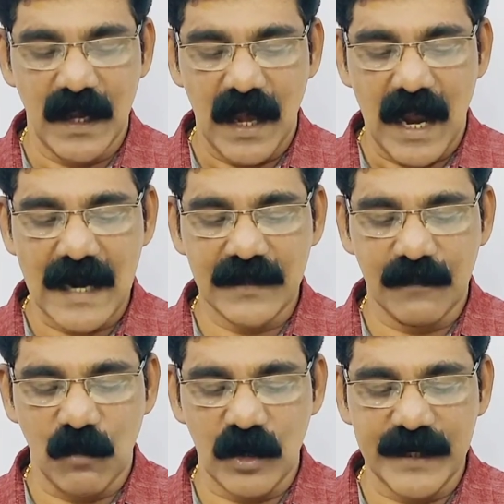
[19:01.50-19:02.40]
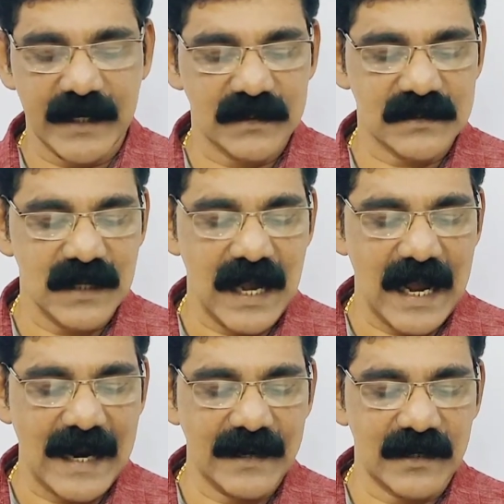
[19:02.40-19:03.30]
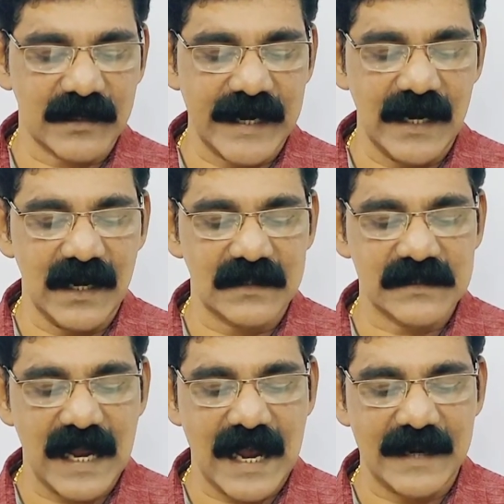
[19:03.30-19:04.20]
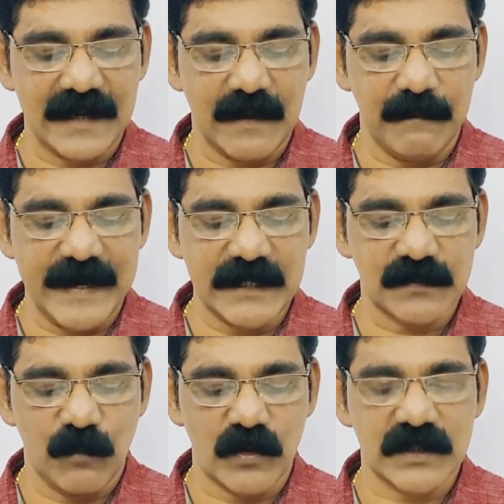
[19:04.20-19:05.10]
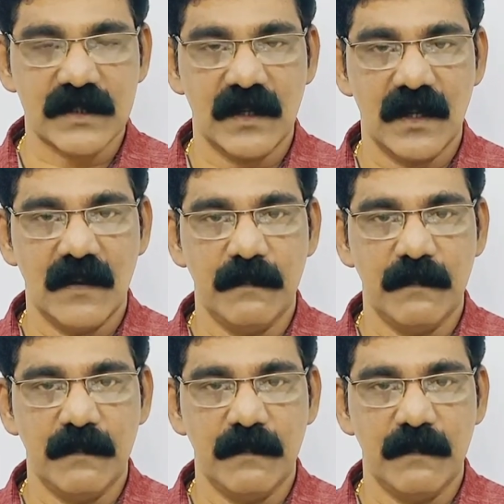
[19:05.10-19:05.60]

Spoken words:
And the moldings and the rails and baseboards.